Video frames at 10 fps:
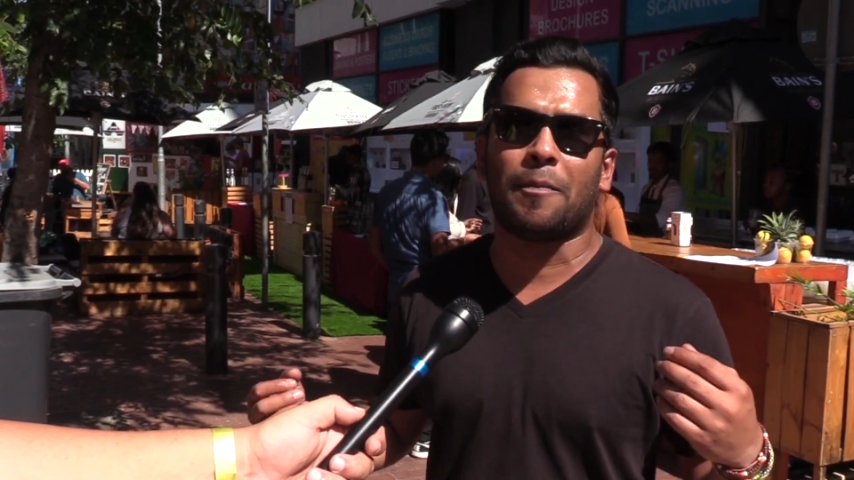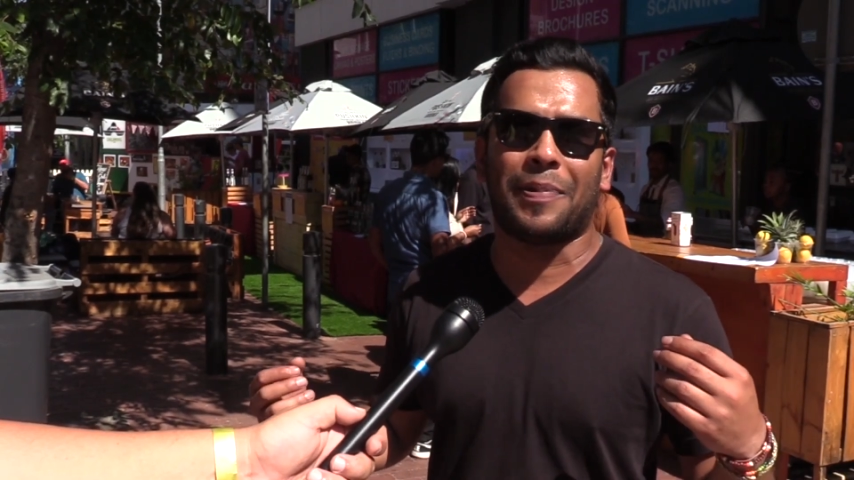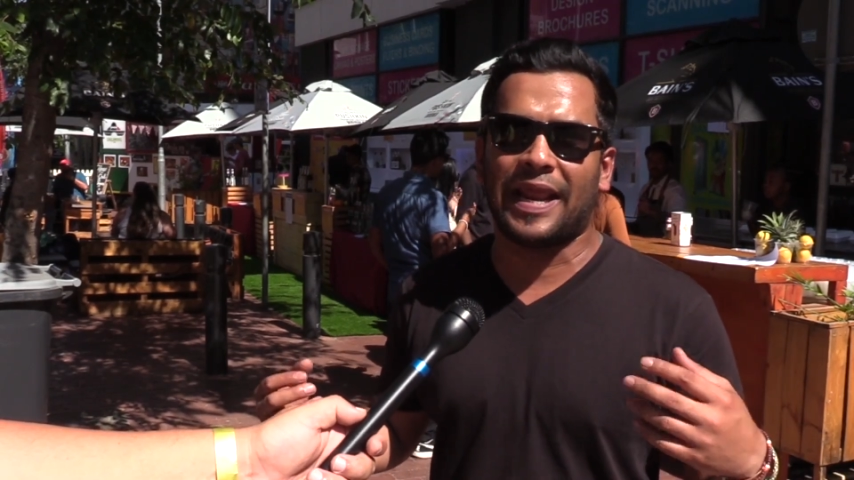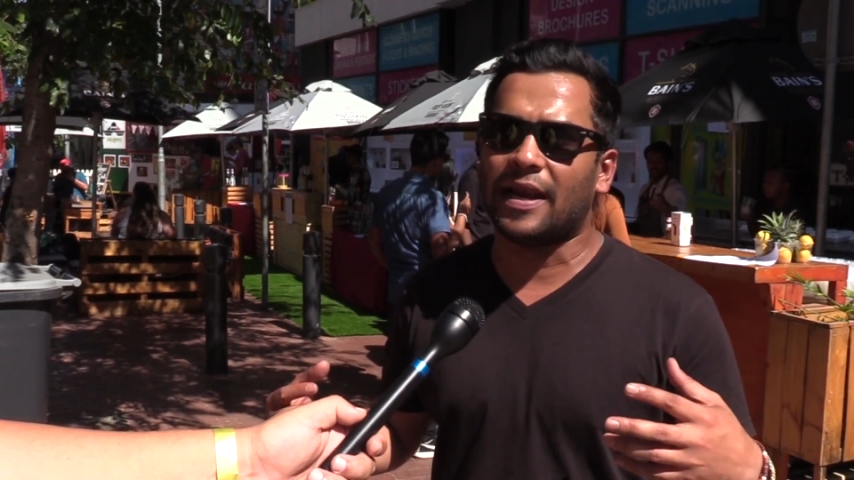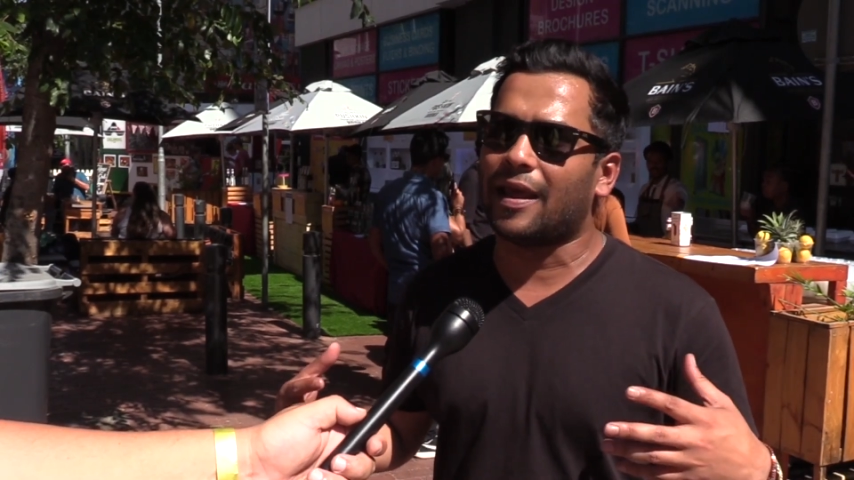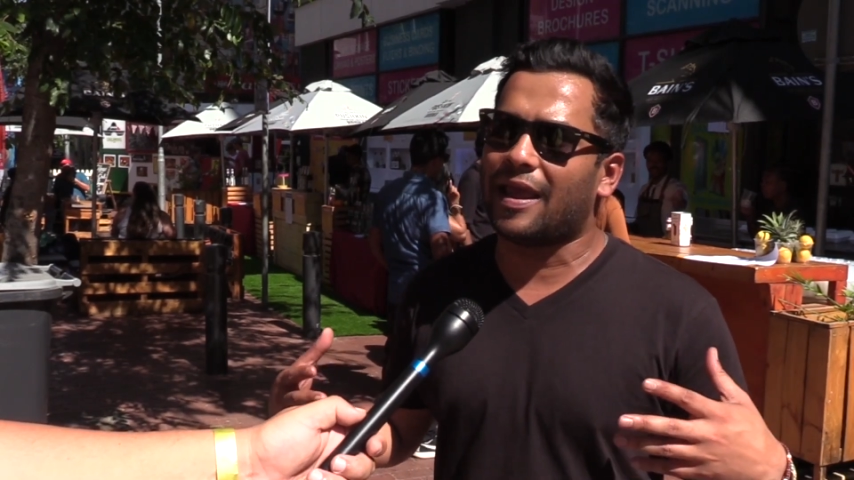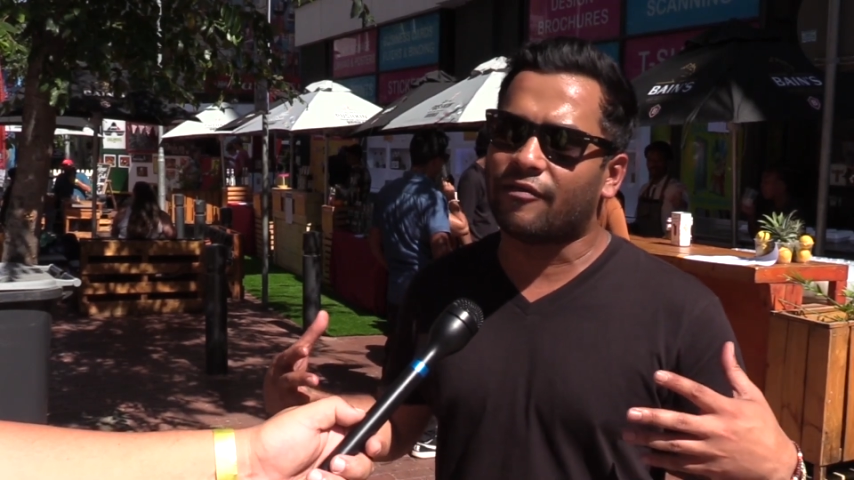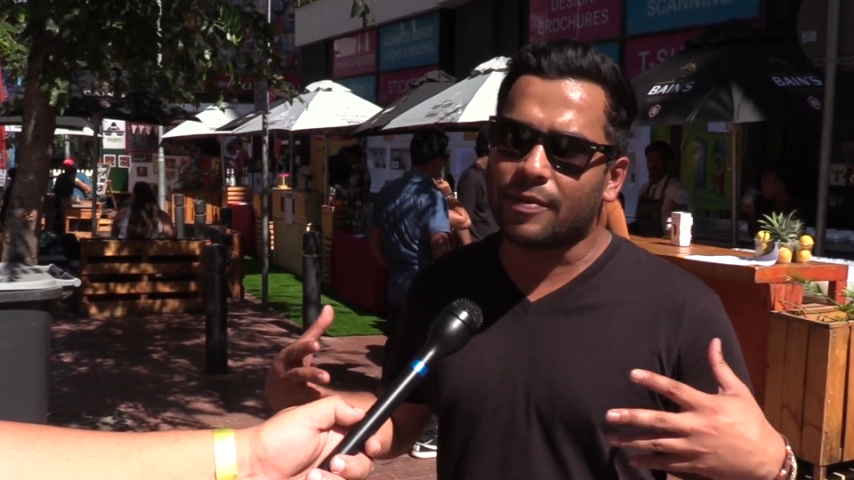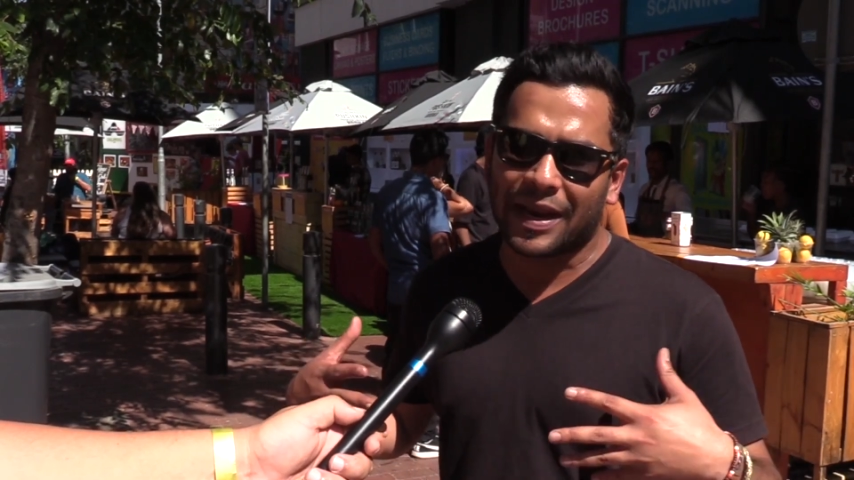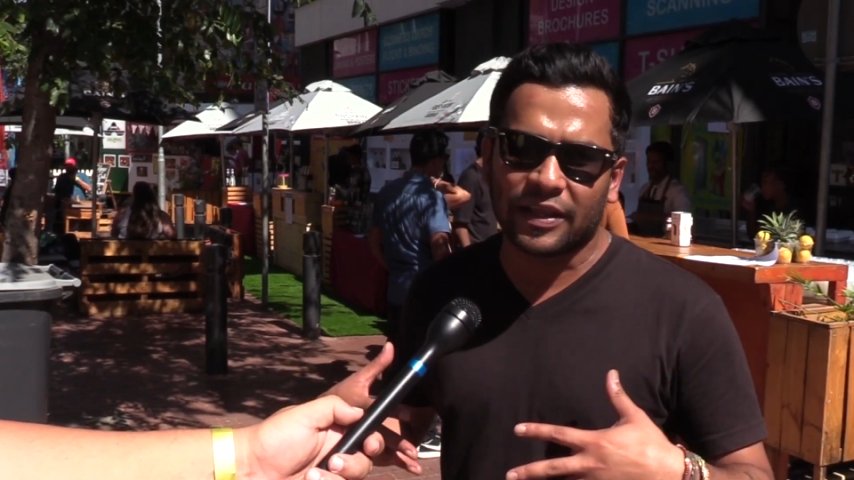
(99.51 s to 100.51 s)
to blend
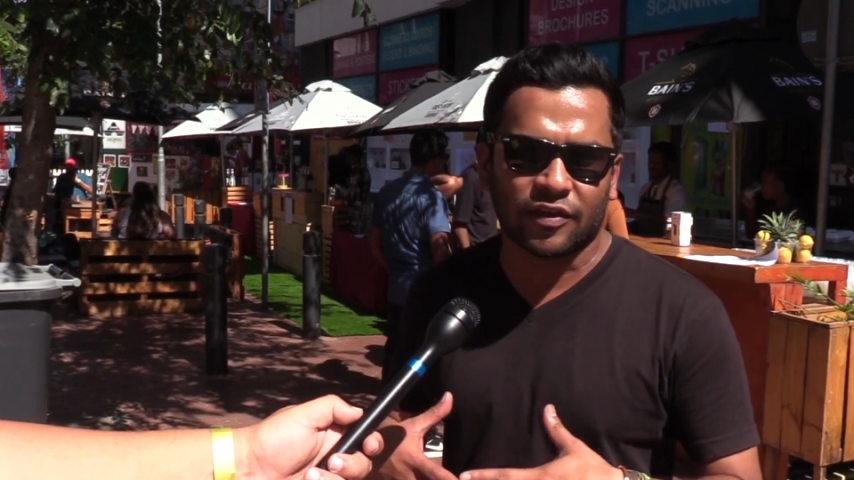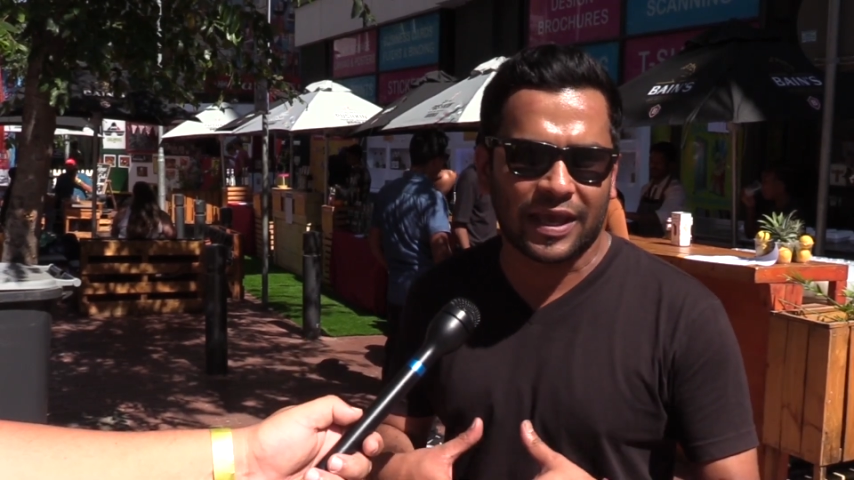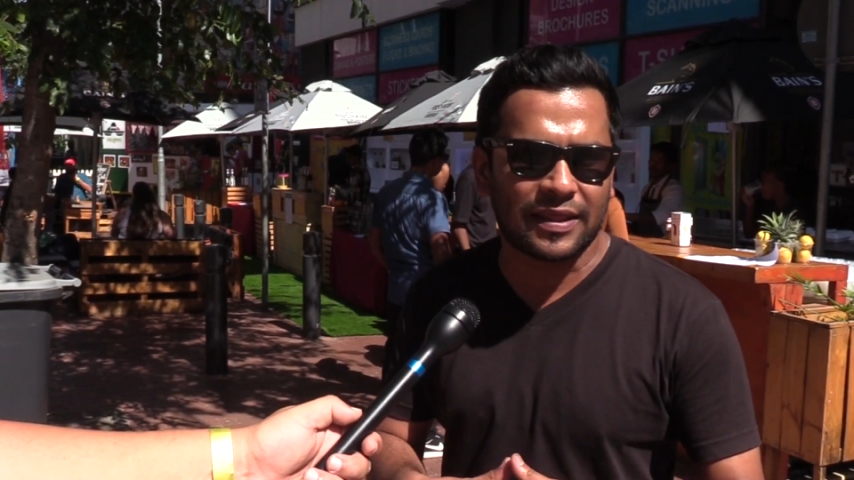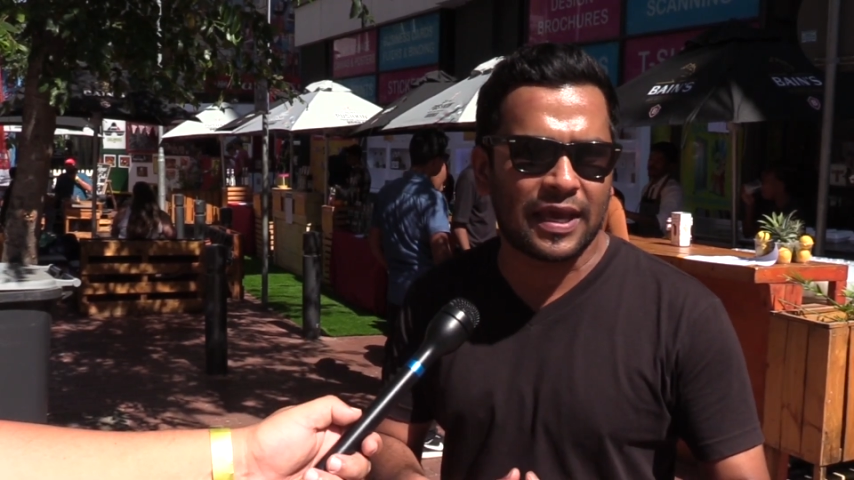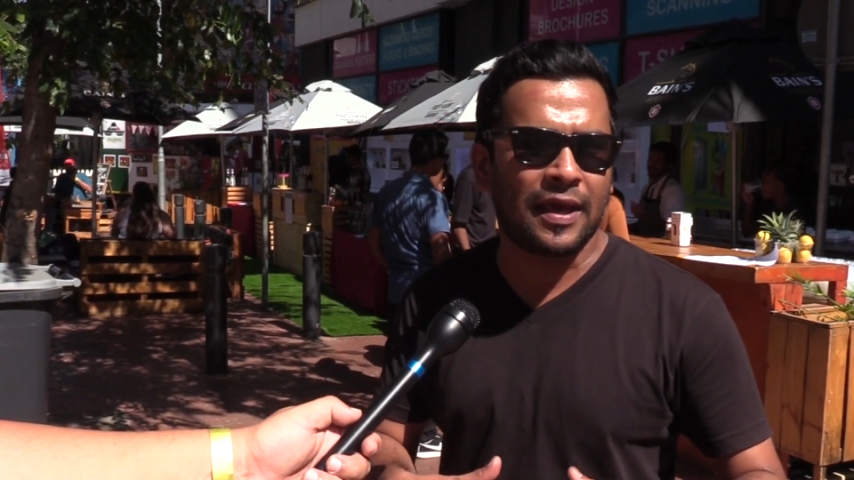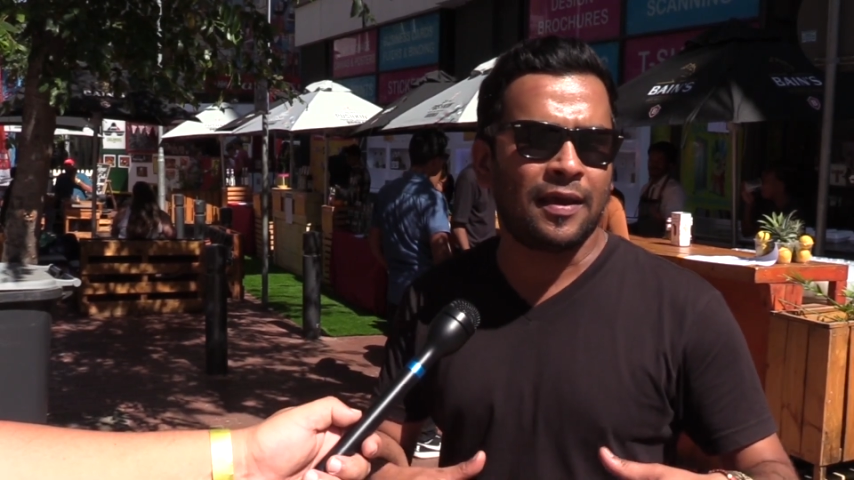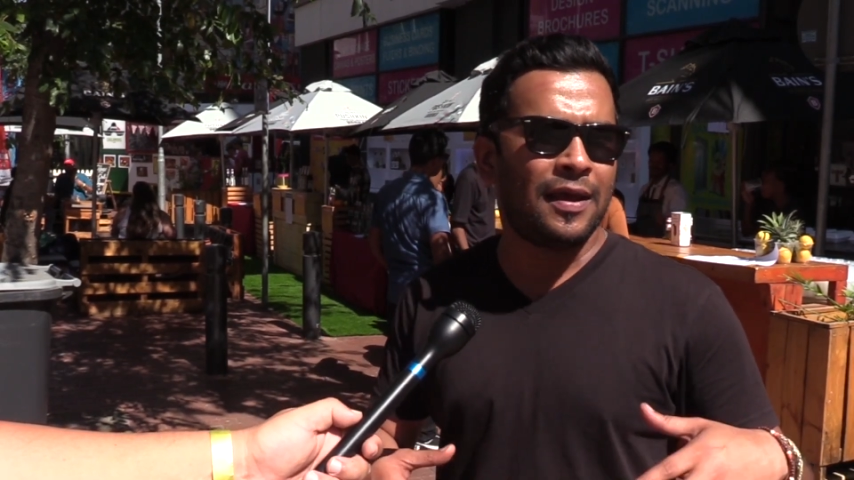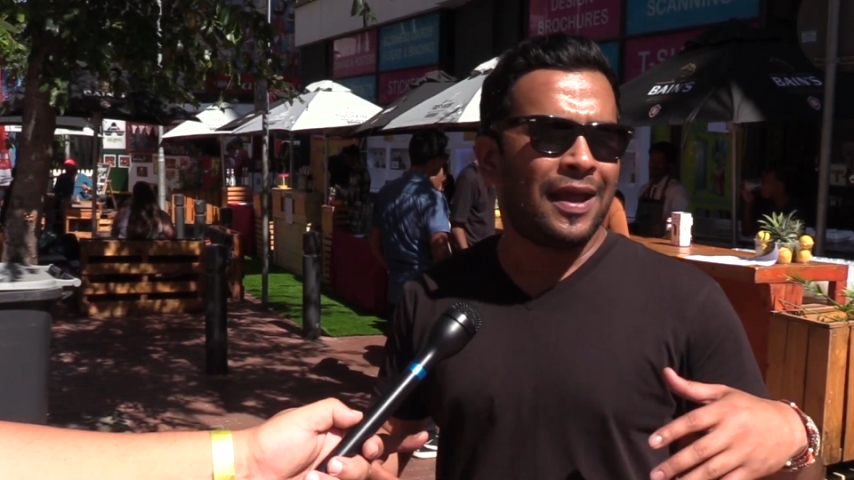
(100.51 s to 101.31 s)
everybody together,